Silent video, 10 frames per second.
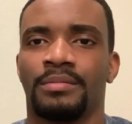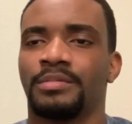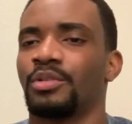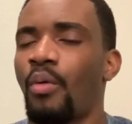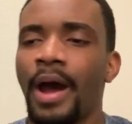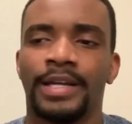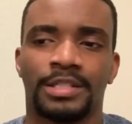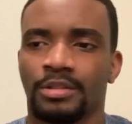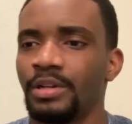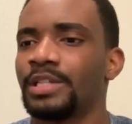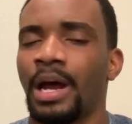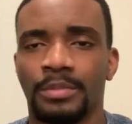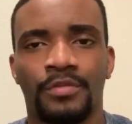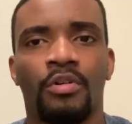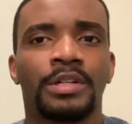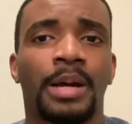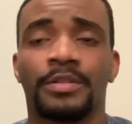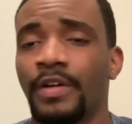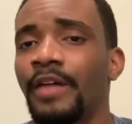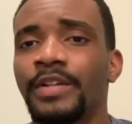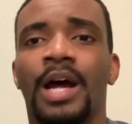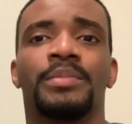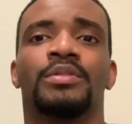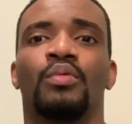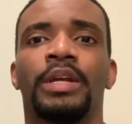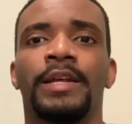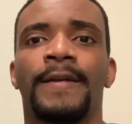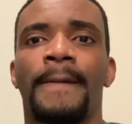Twice, three times, four times, five times a week.